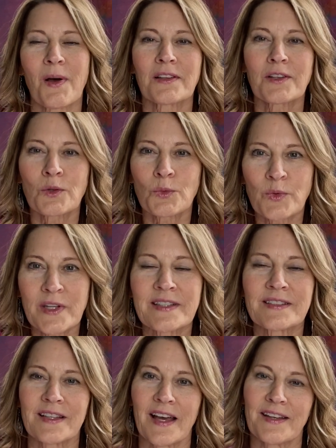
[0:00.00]
little
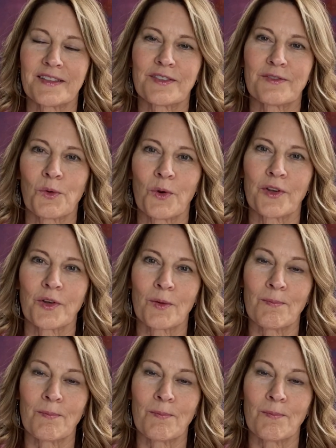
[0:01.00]
reset for your